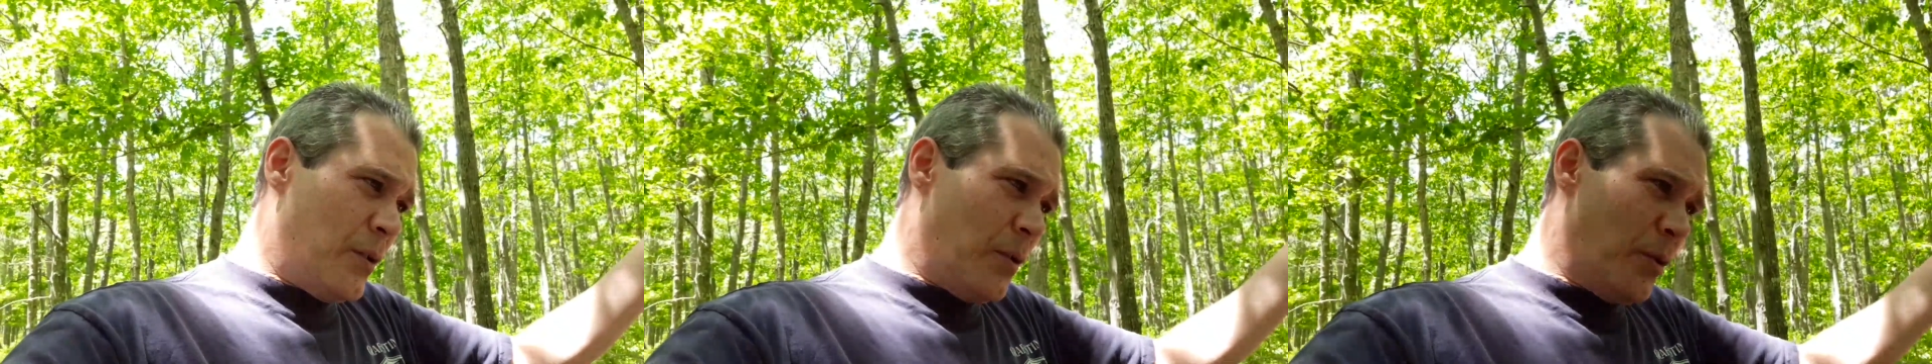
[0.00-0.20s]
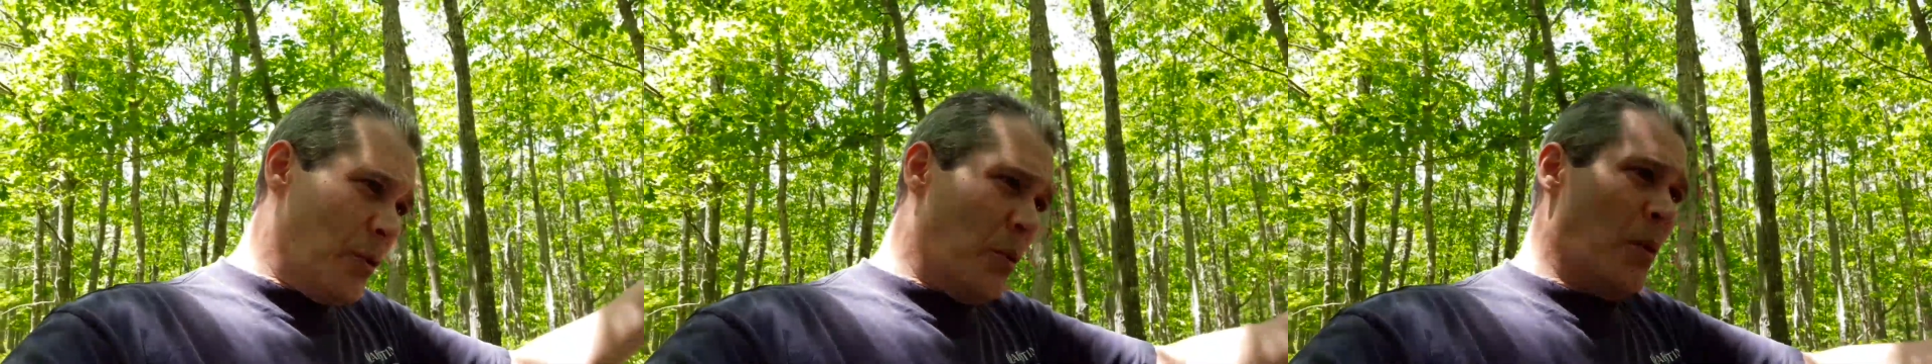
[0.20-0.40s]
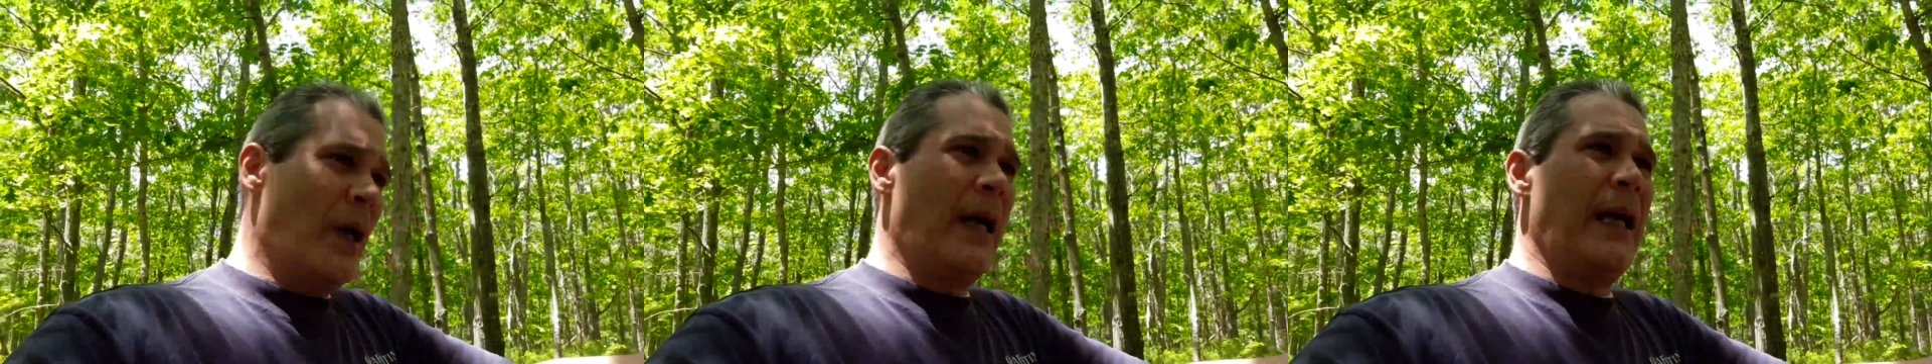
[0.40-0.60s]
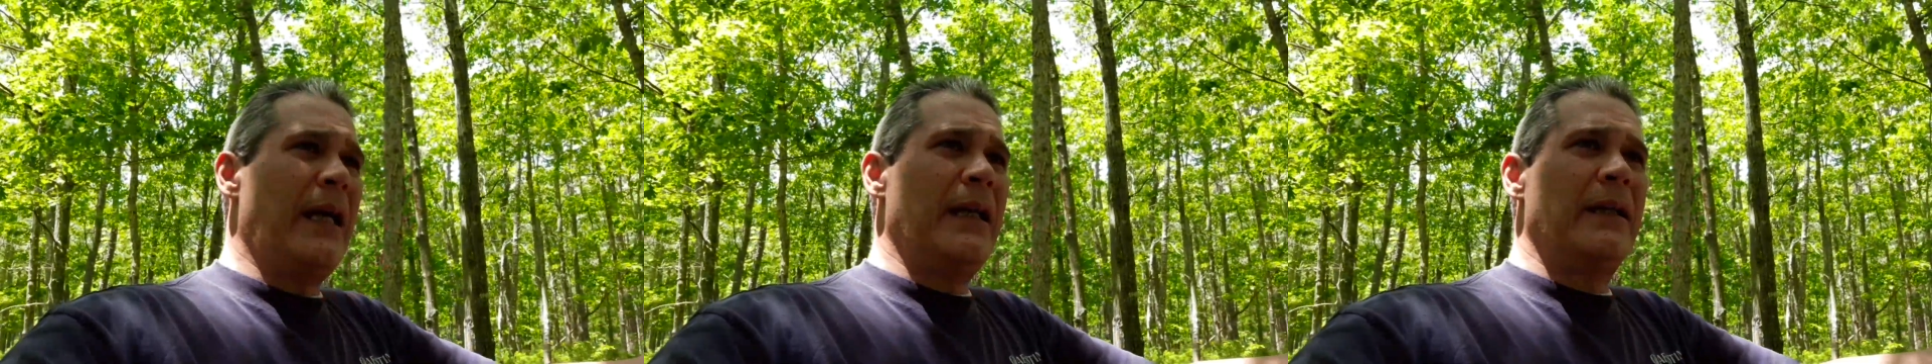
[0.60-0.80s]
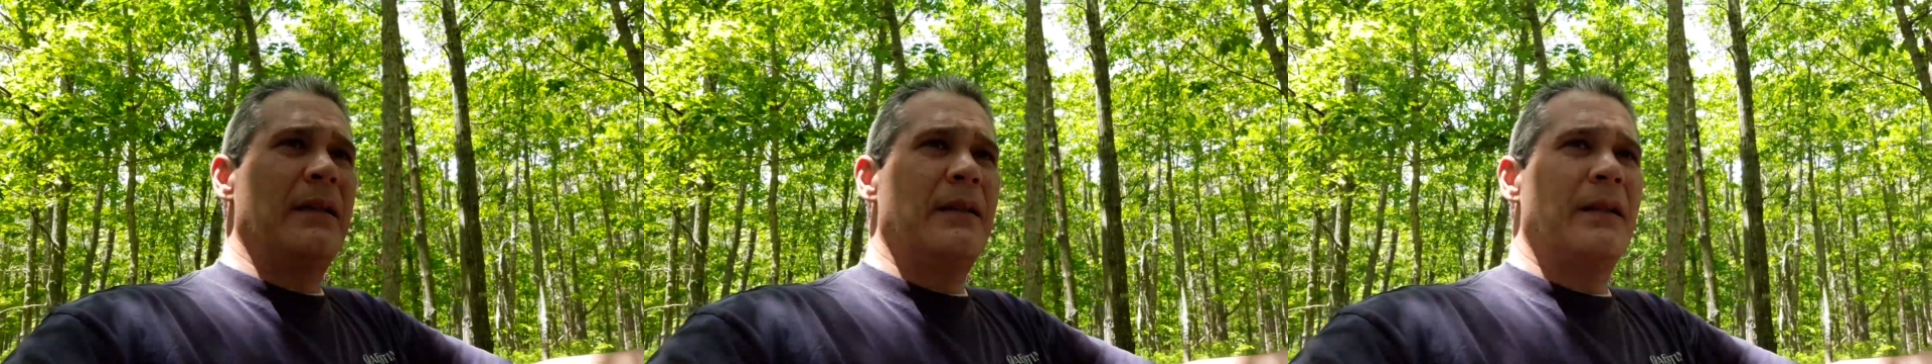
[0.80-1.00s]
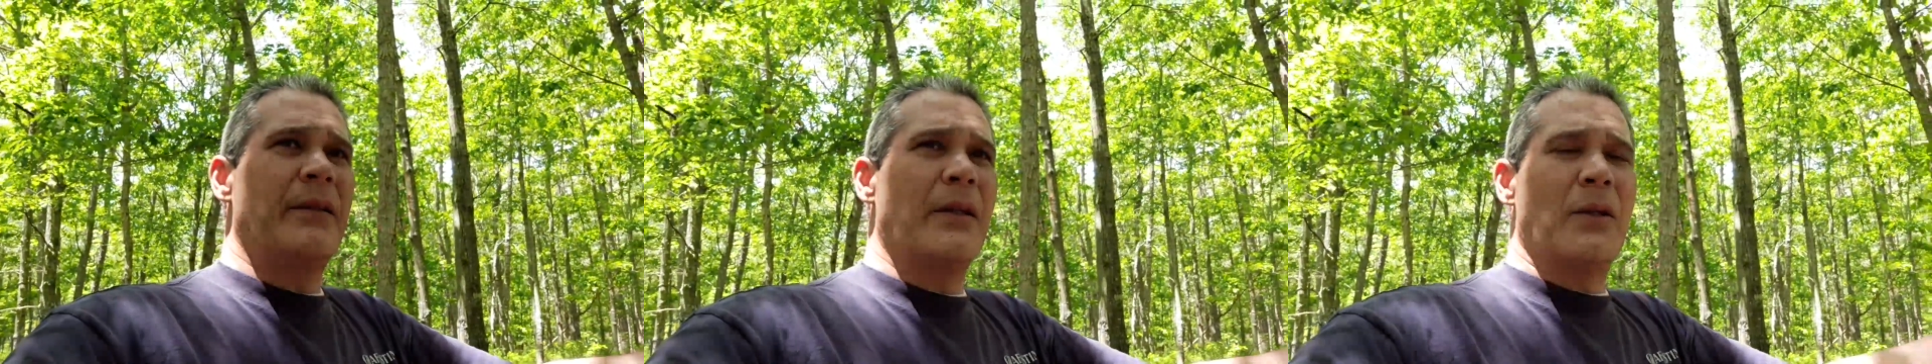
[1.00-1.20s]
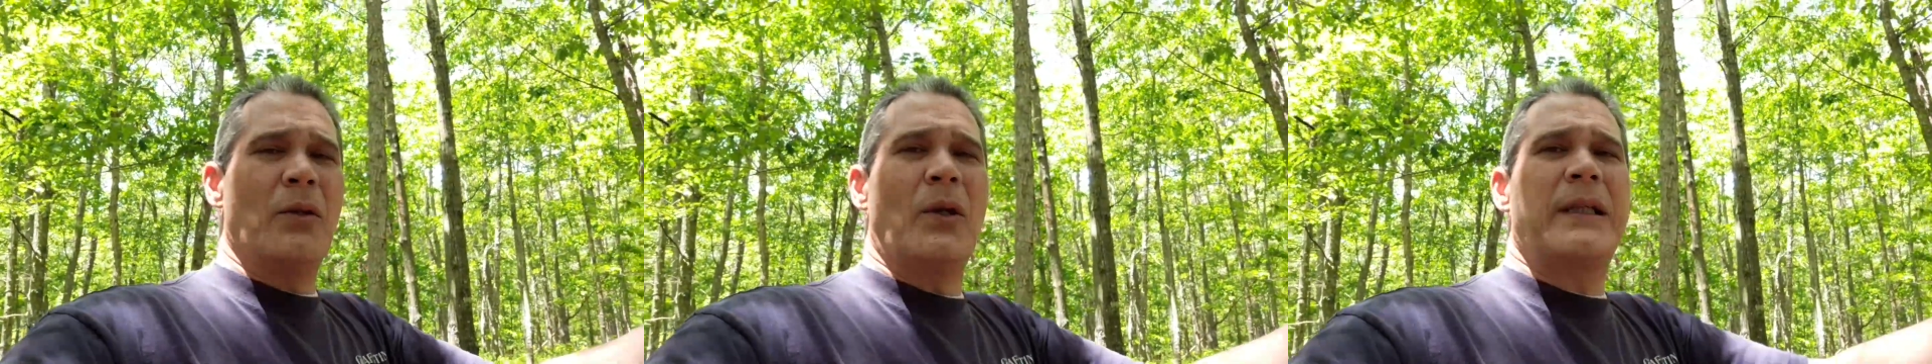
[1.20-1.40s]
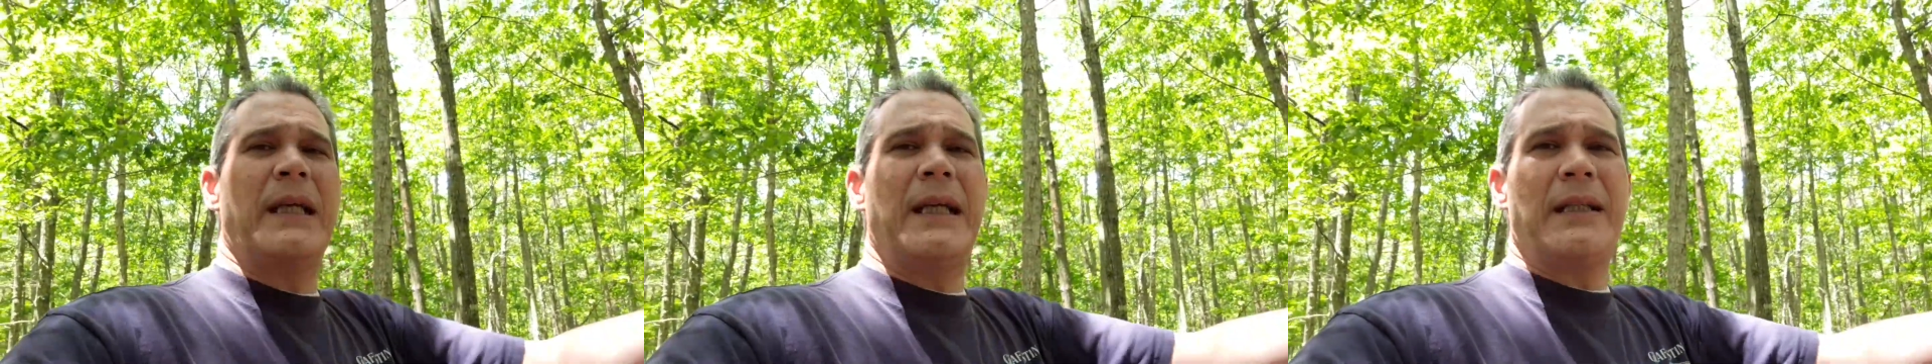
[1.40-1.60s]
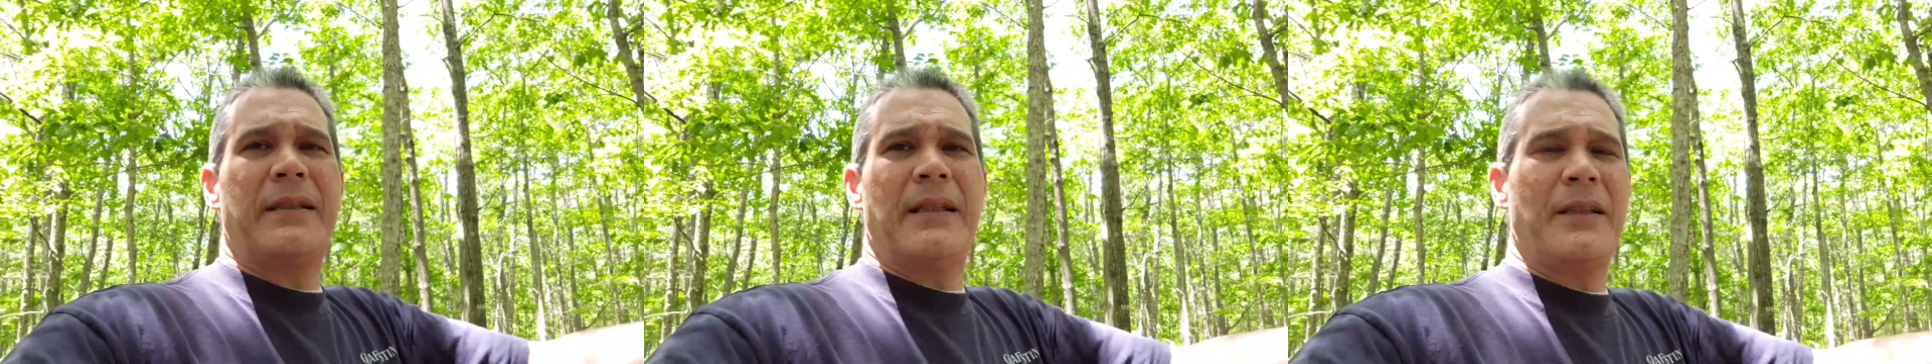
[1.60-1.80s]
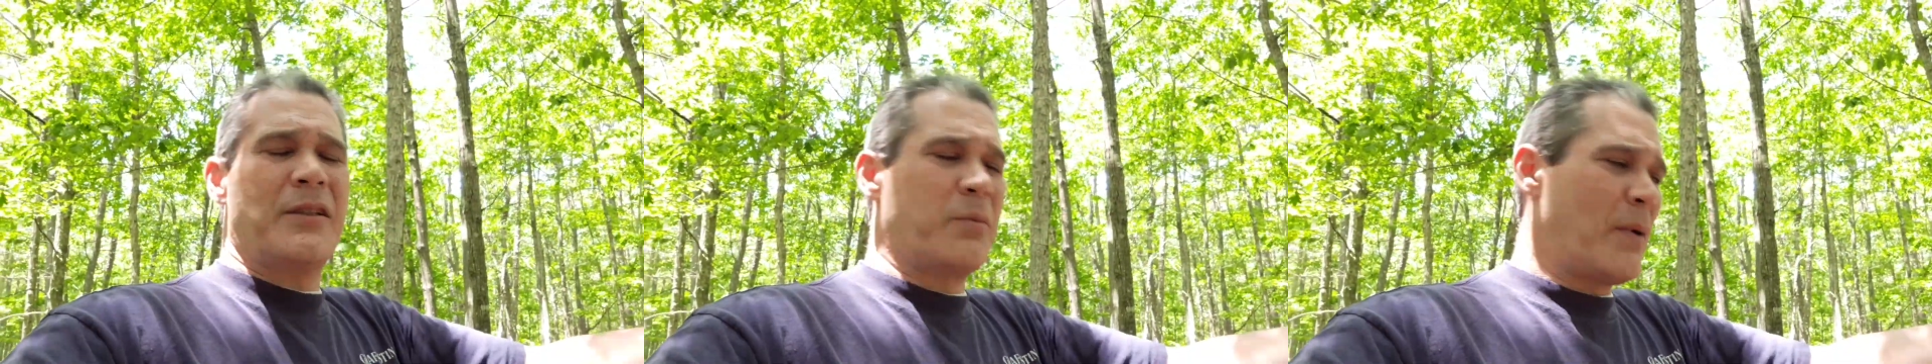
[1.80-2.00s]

the way they're looking at this,